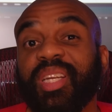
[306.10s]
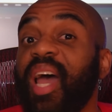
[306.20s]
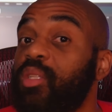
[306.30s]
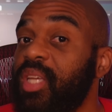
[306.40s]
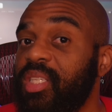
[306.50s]

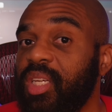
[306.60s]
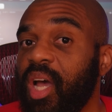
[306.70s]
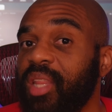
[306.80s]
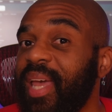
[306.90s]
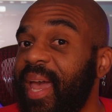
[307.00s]
Now touching
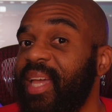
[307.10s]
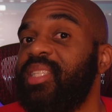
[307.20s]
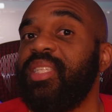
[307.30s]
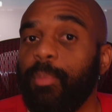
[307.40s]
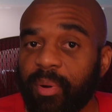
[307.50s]
on the
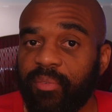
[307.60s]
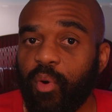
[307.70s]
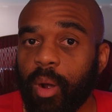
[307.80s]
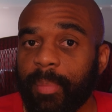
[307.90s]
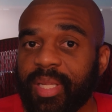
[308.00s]
ANC
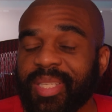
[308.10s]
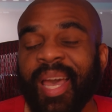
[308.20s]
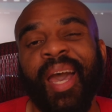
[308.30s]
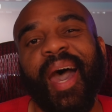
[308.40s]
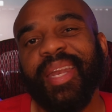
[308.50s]
performance,
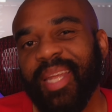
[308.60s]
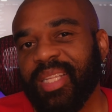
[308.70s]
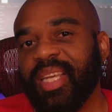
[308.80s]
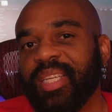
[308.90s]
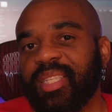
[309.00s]
I did
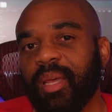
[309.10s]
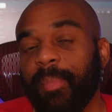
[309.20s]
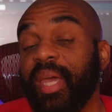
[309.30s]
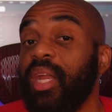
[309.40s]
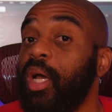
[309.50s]
test them
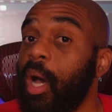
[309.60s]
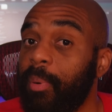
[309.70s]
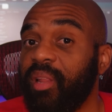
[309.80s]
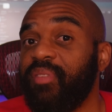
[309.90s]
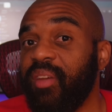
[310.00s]
in a
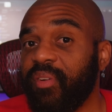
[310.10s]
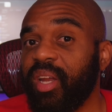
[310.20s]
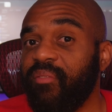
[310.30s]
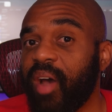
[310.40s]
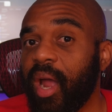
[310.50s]
couple of different
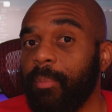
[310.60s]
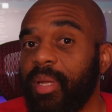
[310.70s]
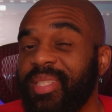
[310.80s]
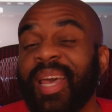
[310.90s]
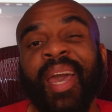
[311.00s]

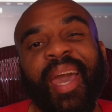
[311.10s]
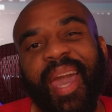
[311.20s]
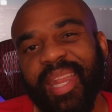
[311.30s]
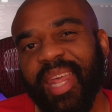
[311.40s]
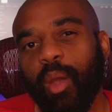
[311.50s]
environments
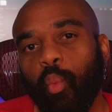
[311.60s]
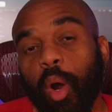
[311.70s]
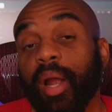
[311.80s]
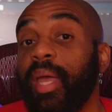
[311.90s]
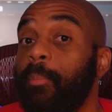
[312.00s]
and they
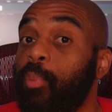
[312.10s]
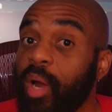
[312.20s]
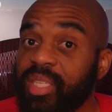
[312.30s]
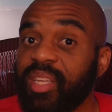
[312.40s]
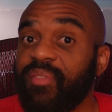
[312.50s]
were
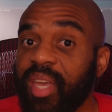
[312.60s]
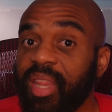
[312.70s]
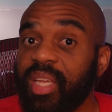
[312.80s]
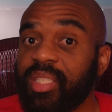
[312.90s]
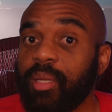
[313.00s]
impressive in
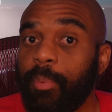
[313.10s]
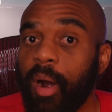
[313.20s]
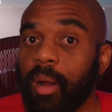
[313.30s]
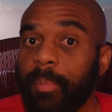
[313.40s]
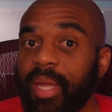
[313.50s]
this
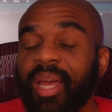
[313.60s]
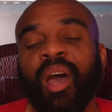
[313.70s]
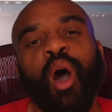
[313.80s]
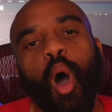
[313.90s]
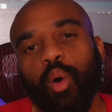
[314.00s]
department
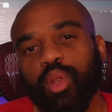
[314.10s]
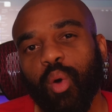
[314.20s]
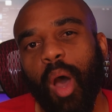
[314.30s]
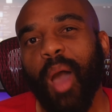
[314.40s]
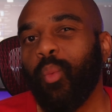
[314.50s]

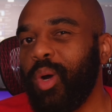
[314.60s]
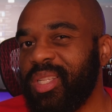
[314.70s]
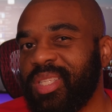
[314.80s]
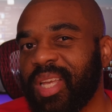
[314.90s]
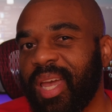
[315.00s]
although I
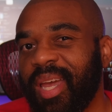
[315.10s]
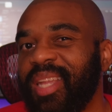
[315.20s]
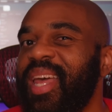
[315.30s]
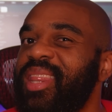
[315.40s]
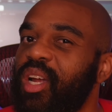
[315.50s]
wouldn't say
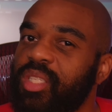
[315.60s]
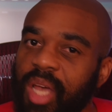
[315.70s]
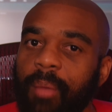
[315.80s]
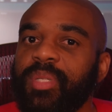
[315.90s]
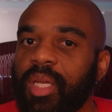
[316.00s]
that they're
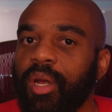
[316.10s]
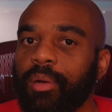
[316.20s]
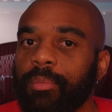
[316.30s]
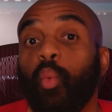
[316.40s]
top tier.